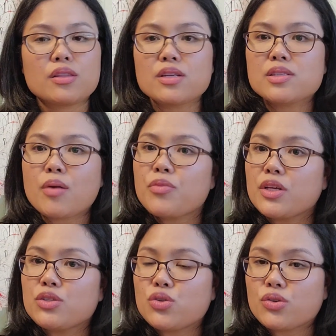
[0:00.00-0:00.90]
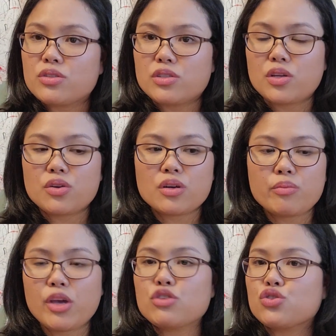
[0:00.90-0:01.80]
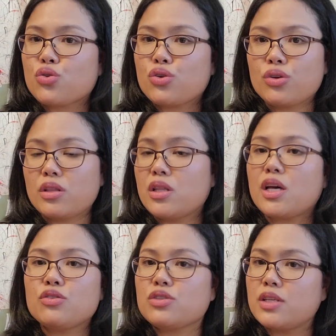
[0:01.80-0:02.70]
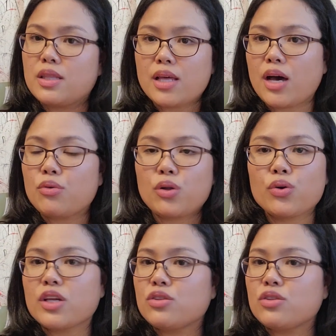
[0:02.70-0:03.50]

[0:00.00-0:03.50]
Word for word: that's something to consider make sure you, that you sit down look